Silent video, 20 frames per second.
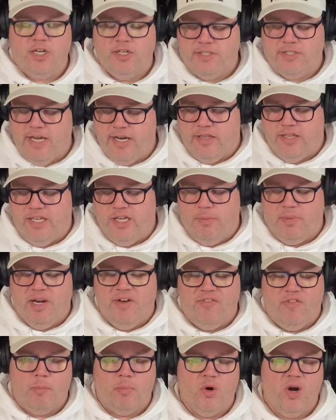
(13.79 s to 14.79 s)
I'll take a little bit
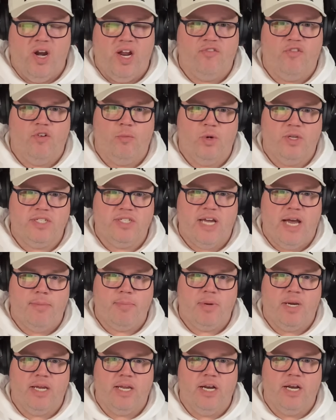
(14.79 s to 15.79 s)
of a break from what's
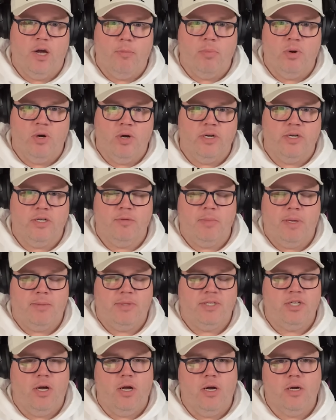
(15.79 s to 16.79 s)
happening in Alberta to
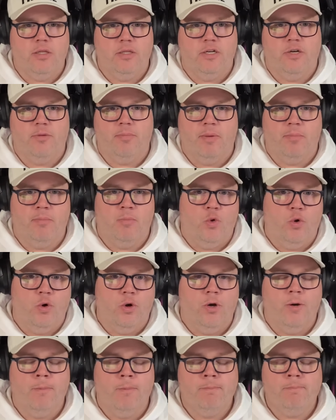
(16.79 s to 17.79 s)
maybe talk a little bit
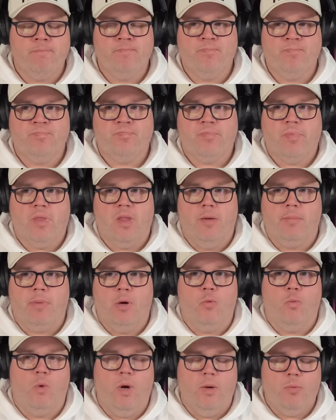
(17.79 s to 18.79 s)
more
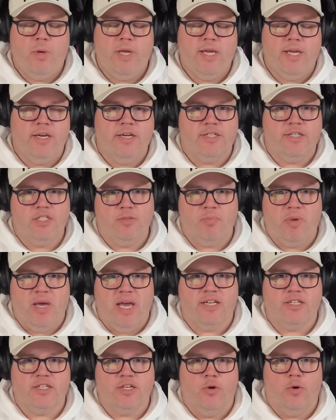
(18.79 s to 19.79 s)
about what we can
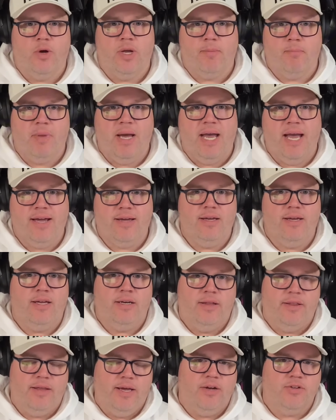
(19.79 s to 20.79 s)
expect going back
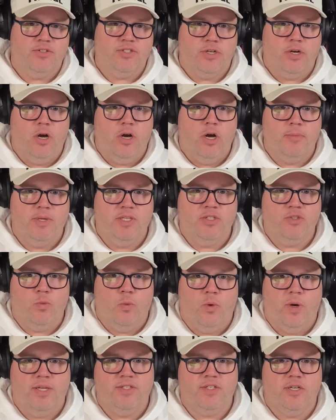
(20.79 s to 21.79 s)
into the House of Commons
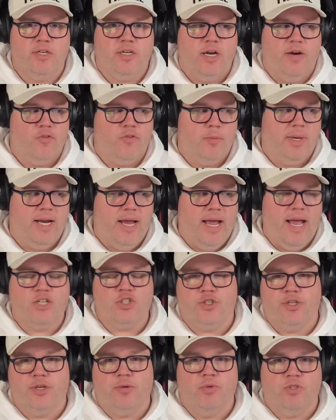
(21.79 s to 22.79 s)
once government
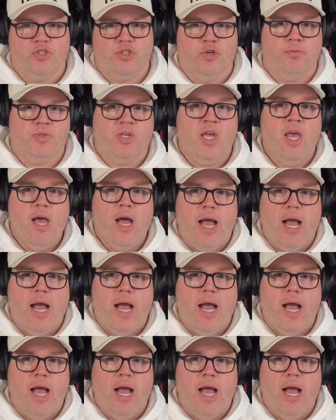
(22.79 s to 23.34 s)
actually resumes.